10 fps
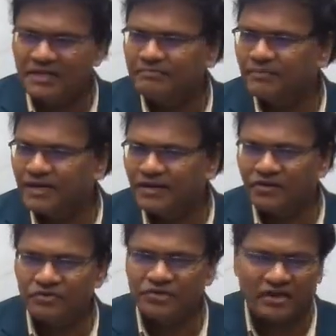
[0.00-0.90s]
Only
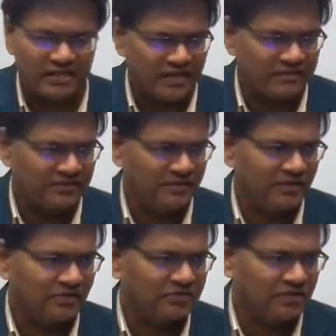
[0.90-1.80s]
mud roads are there,
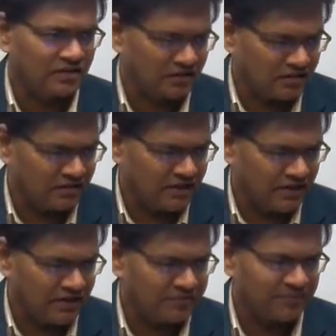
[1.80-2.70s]
cement roads are
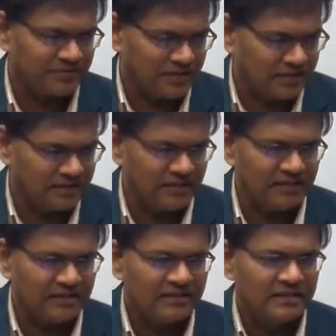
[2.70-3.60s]
not there, especially in
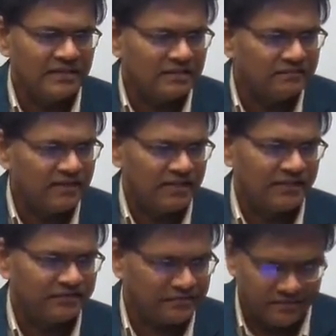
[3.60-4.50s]
the
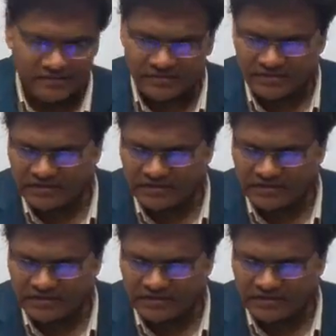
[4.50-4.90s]
villages.